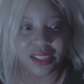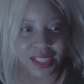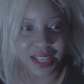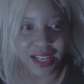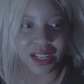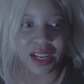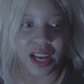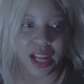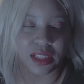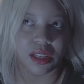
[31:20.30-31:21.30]
Yeah,
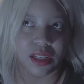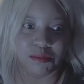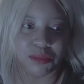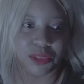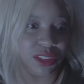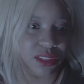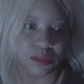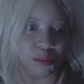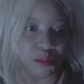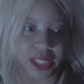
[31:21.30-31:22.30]
I think just
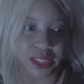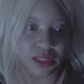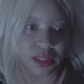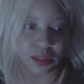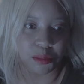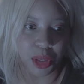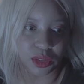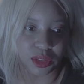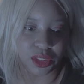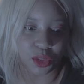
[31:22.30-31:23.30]
basic,
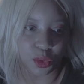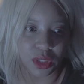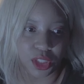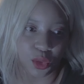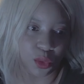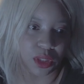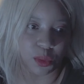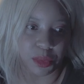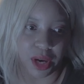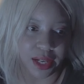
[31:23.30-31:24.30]
personal, cute
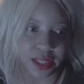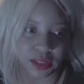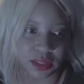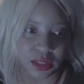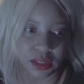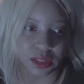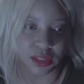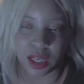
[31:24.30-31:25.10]
little products and